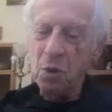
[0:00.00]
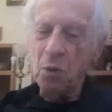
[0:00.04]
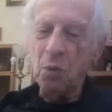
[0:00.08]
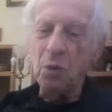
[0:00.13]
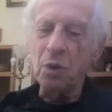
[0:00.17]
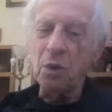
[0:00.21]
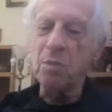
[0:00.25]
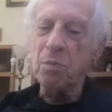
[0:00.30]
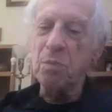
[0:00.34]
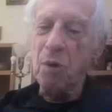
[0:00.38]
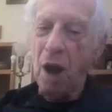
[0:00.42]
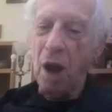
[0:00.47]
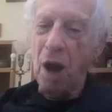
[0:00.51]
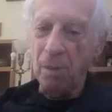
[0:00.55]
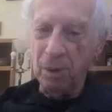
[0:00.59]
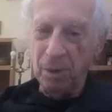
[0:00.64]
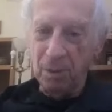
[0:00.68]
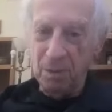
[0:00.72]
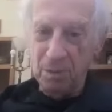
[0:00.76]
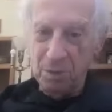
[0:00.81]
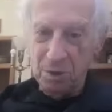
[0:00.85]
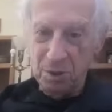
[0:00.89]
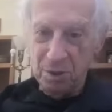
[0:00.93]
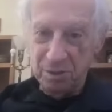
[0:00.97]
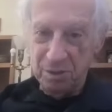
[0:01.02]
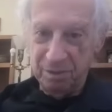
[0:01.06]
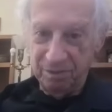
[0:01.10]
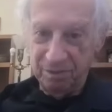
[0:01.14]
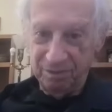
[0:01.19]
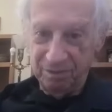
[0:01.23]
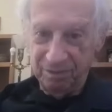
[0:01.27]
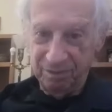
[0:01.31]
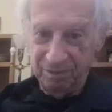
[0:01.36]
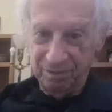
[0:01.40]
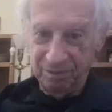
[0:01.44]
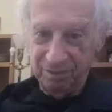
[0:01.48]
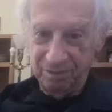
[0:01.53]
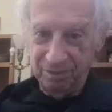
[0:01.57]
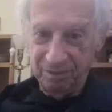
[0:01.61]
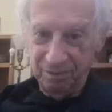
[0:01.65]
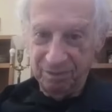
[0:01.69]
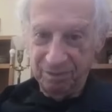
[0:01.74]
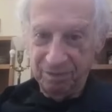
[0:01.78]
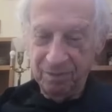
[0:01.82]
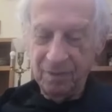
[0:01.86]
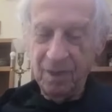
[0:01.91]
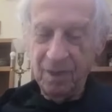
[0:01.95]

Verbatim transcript: with problems. Mm-hmm.